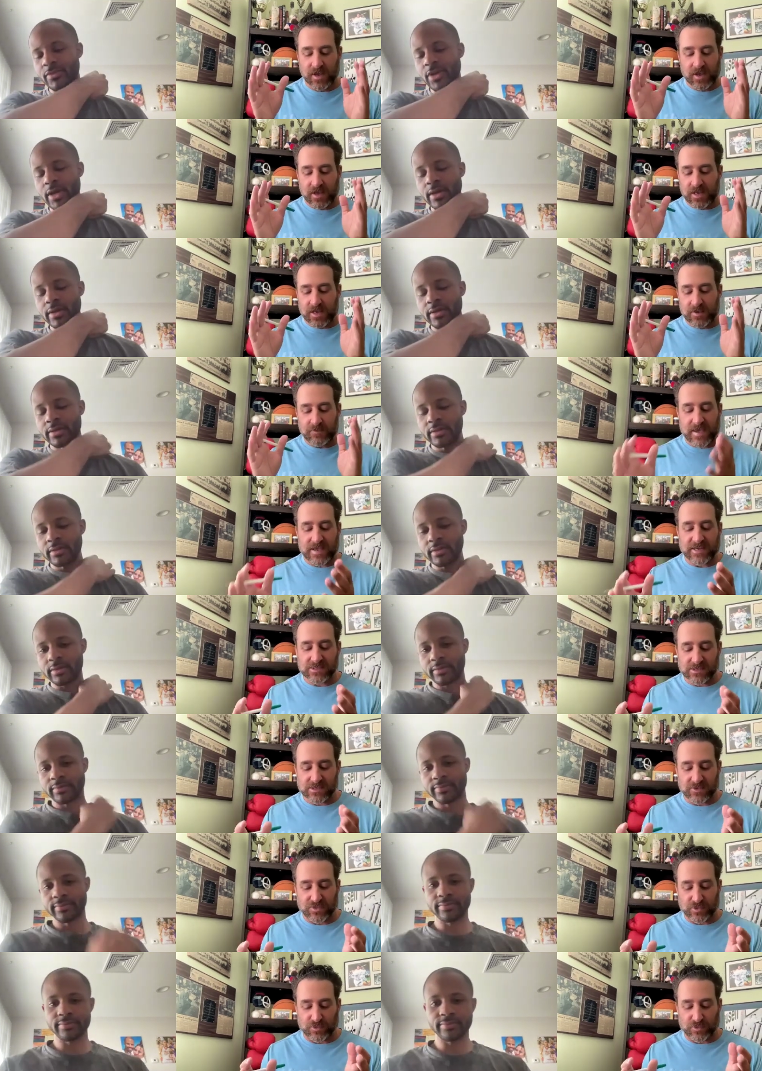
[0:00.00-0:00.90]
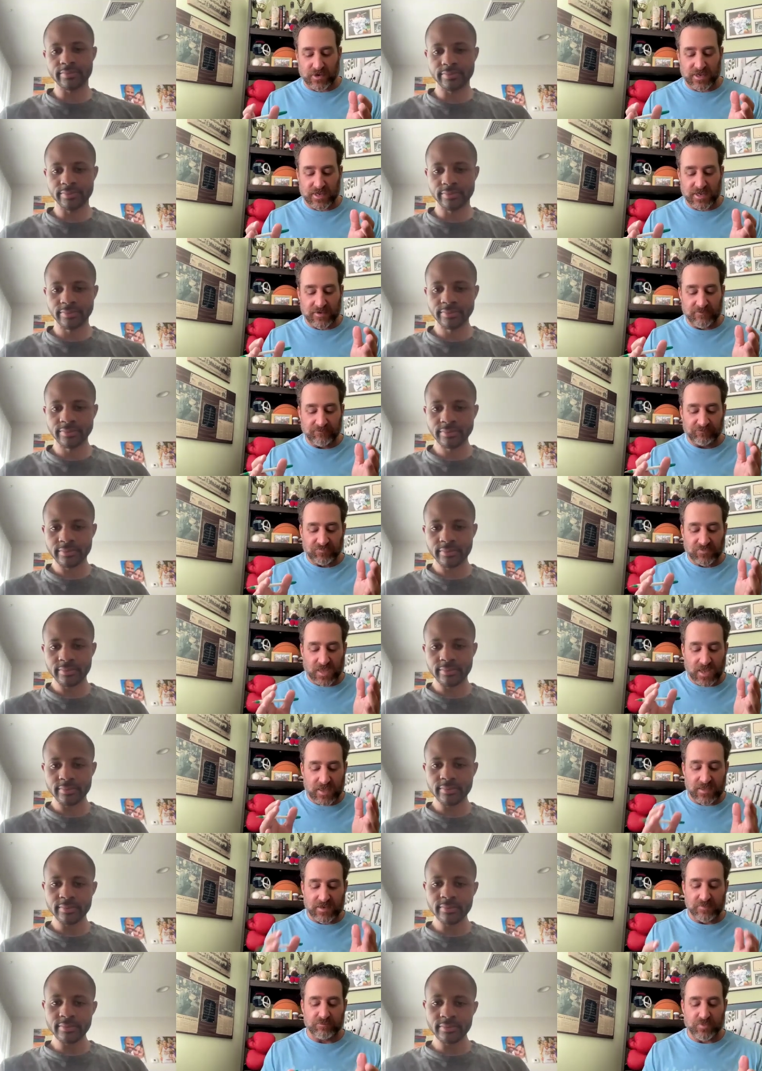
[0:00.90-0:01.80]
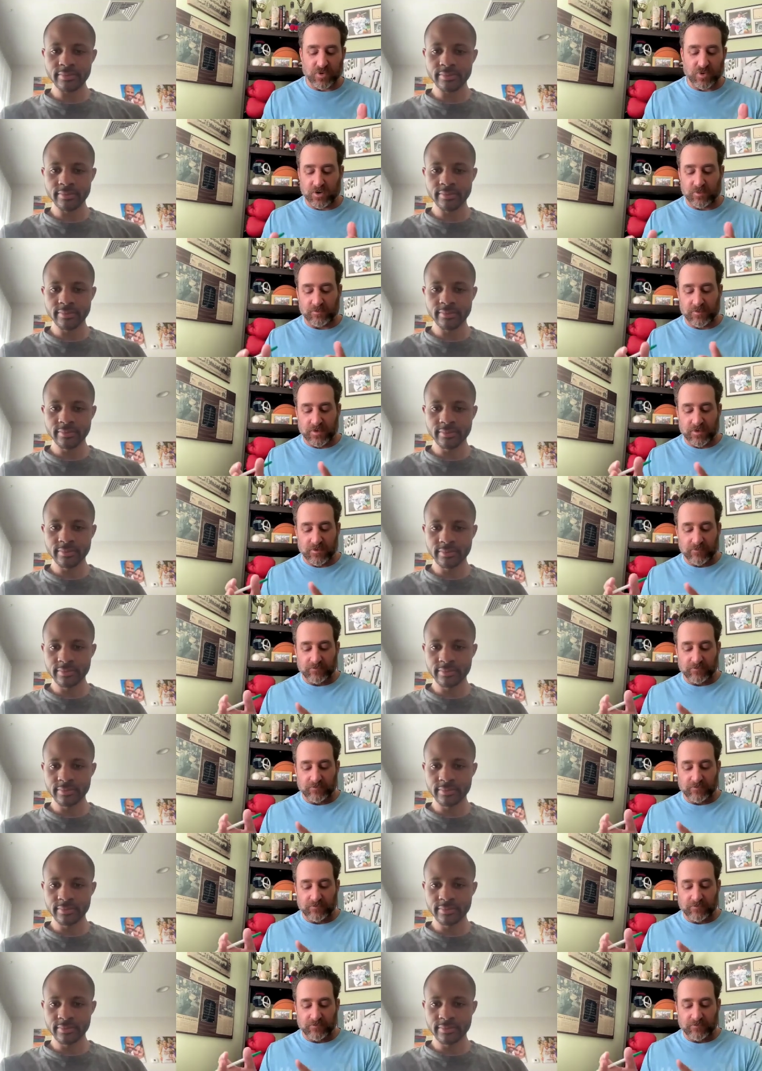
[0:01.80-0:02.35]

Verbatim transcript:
Speaker 1: Yeah. He makes the three, and then boom,